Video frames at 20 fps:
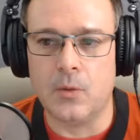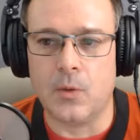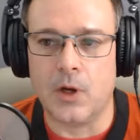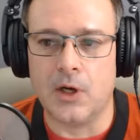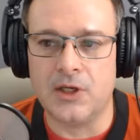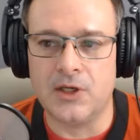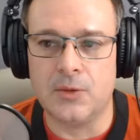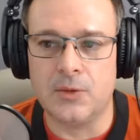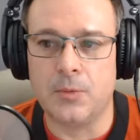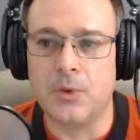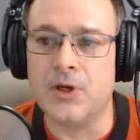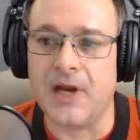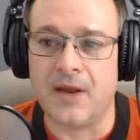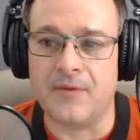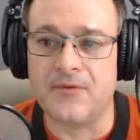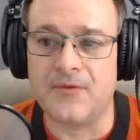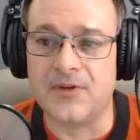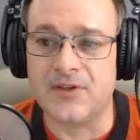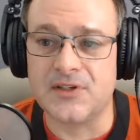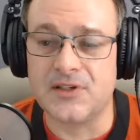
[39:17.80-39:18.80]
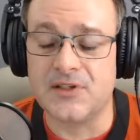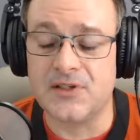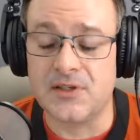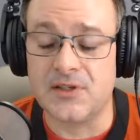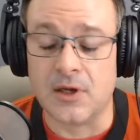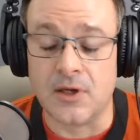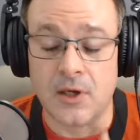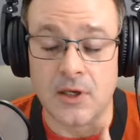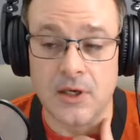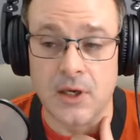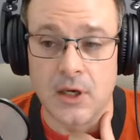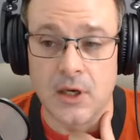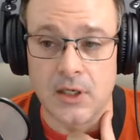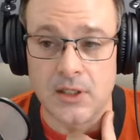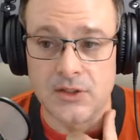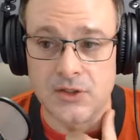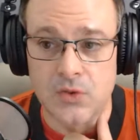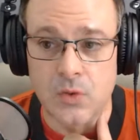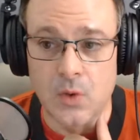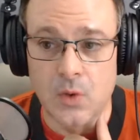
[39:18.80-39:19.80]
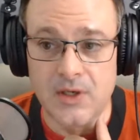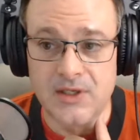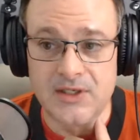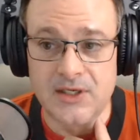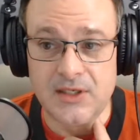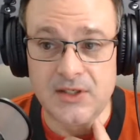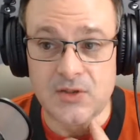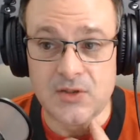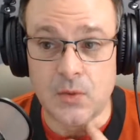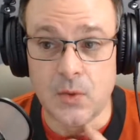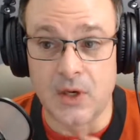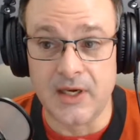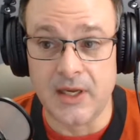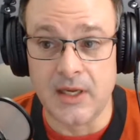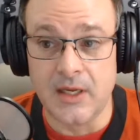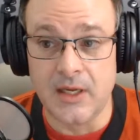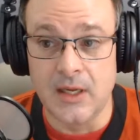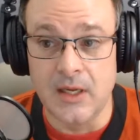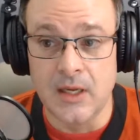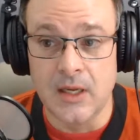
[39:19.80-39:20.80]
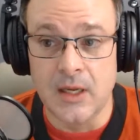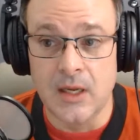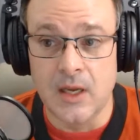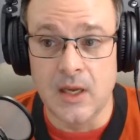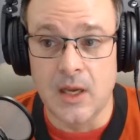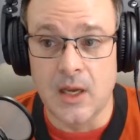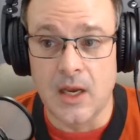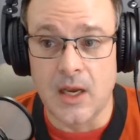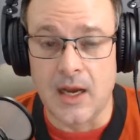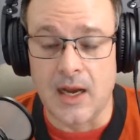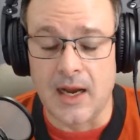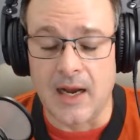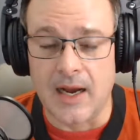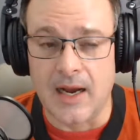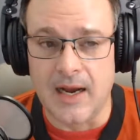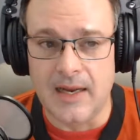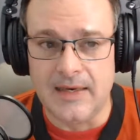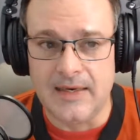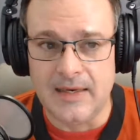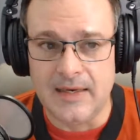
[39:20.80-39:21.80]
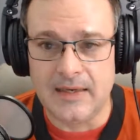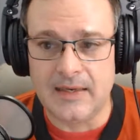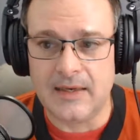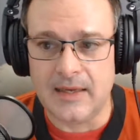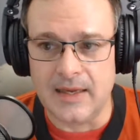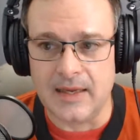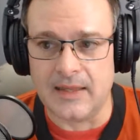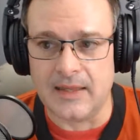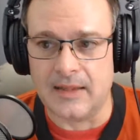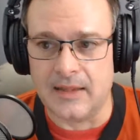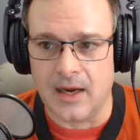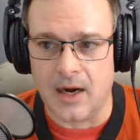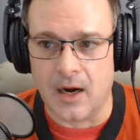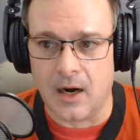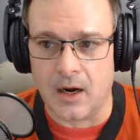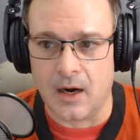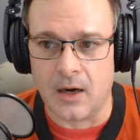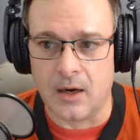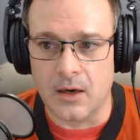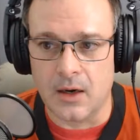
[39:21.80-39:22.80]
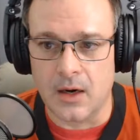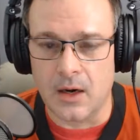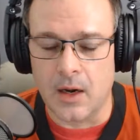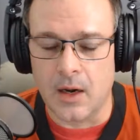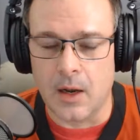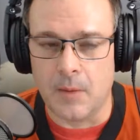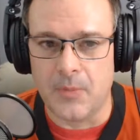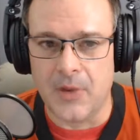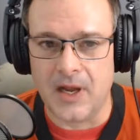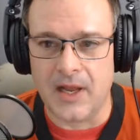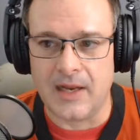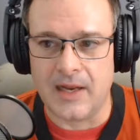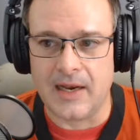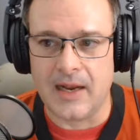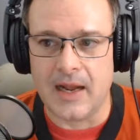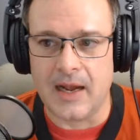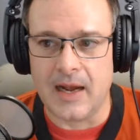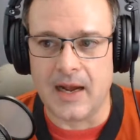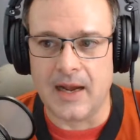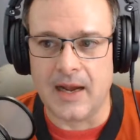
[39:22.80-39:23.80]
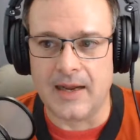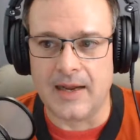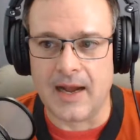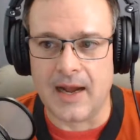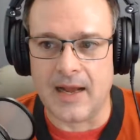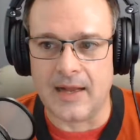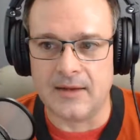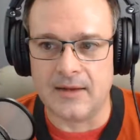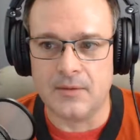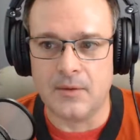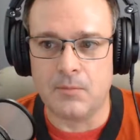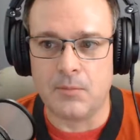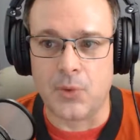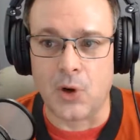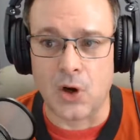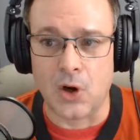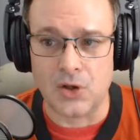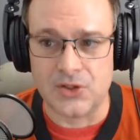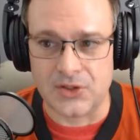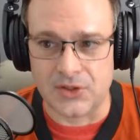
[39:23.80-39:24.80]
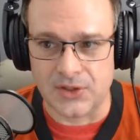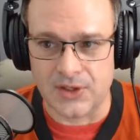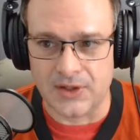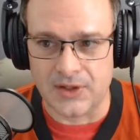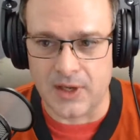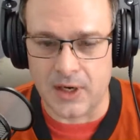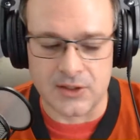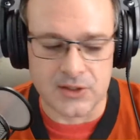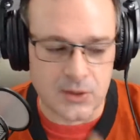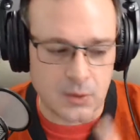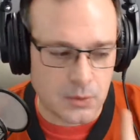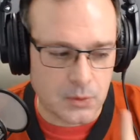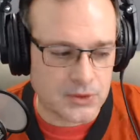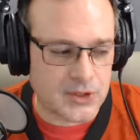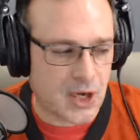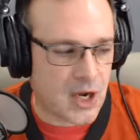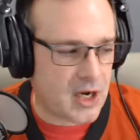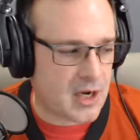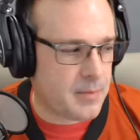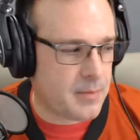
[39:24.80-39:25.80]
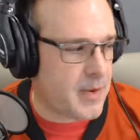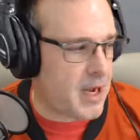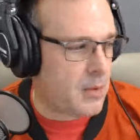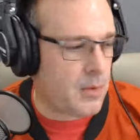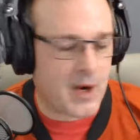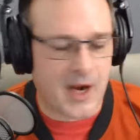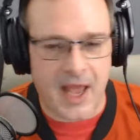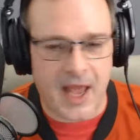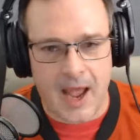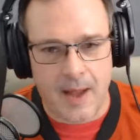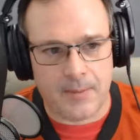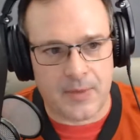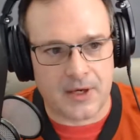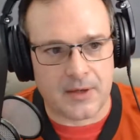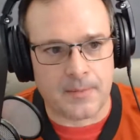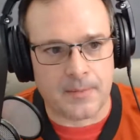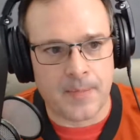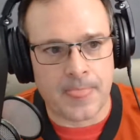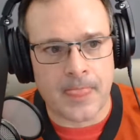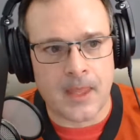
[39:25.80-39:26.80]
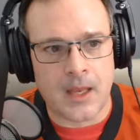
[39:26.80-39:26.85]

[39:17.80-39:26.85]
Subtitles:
wanted to put emphasis on 2020. I didn't get there, but I got partially there. So we'll talk about what happened.